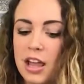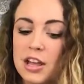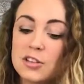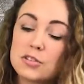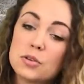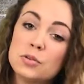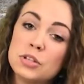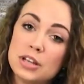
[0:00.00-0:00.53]

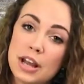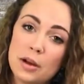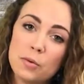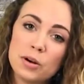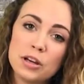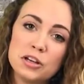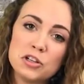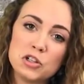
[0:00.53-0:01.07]
So today we're
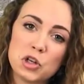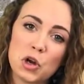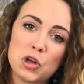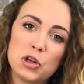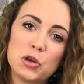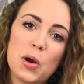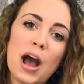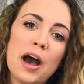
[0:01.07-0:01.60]
going to show
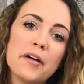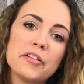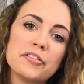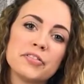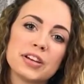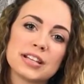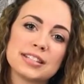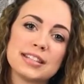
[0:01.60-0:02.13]
you how to
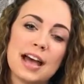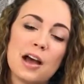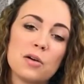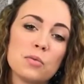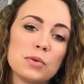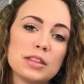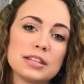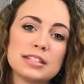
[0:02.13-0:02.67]
fix that
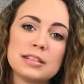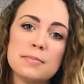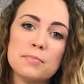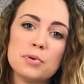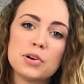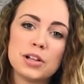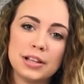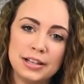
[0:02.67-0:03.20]
with a
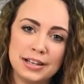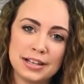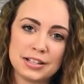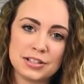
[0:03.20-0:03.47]
simple cleaning